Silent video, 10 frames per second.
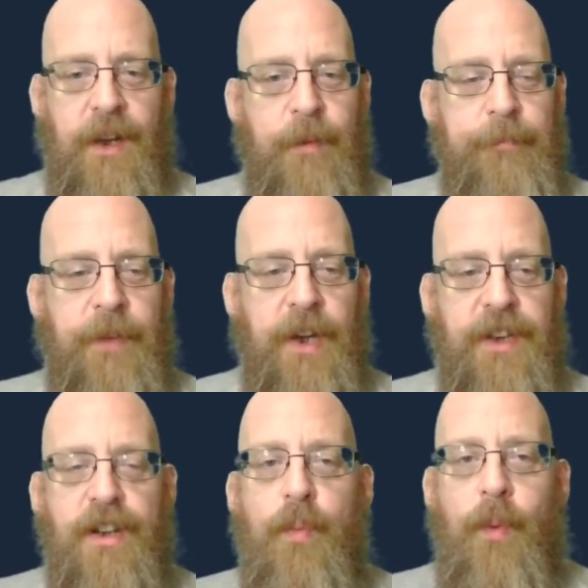I
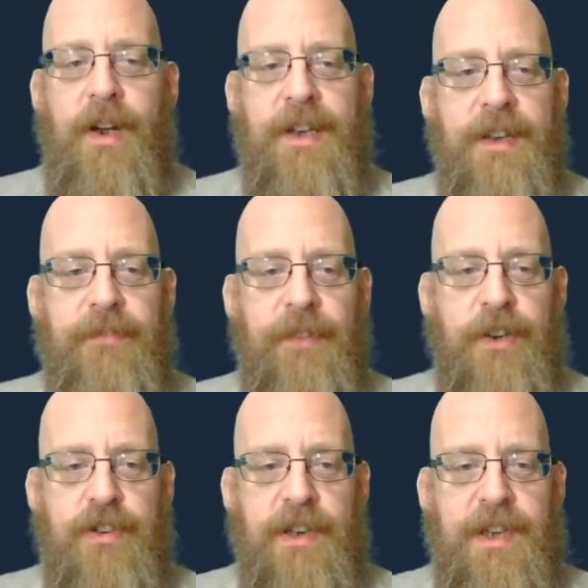don't know why they've
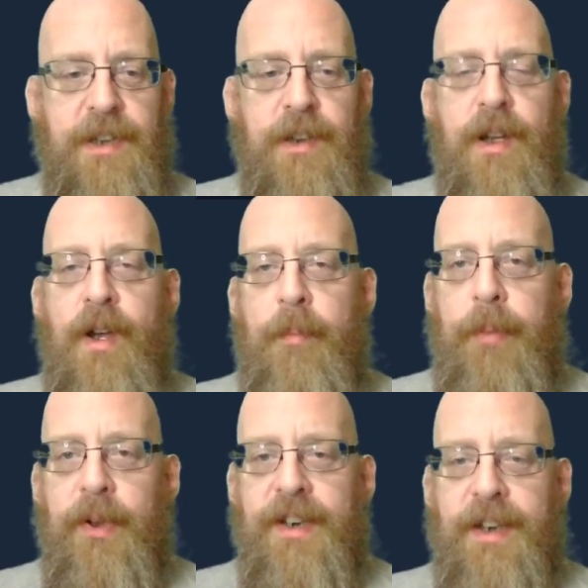actually
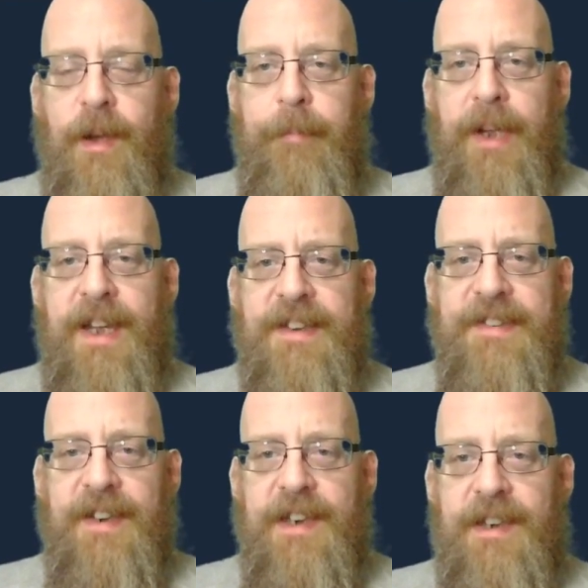put it up
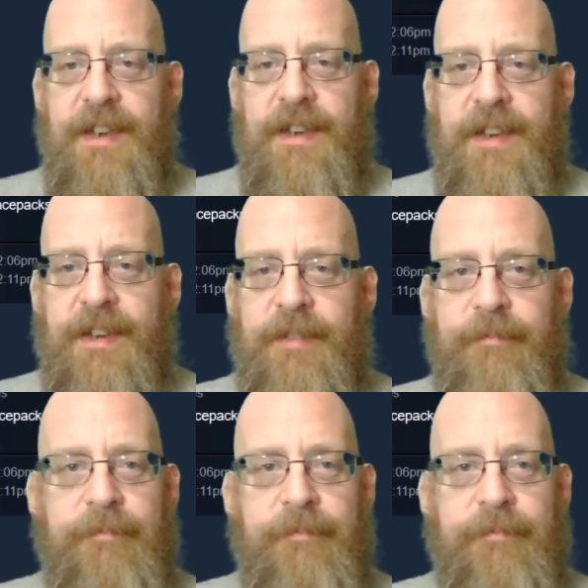as a